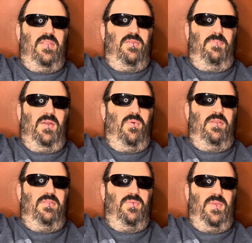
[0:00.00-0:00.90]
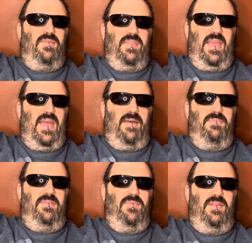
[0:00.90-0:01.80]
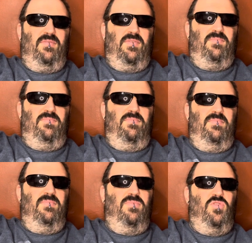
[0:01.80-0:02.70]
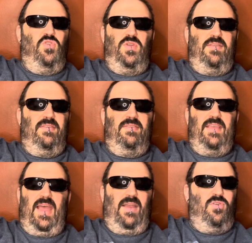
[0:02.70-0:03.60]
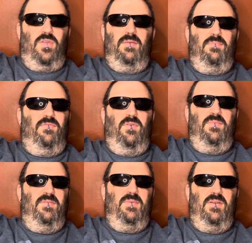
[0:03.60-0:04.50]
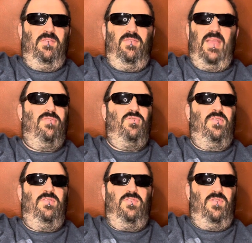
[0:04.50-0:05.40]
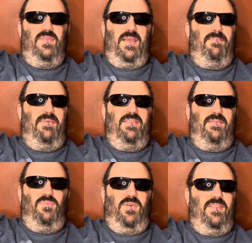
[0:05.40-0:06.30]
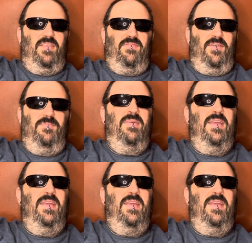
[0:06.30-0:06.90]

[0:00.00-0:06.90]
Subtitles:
the big ones whenever they happen, whenever Jesus actually performs a miracle. Yes, Jesus shows up at some point in this film.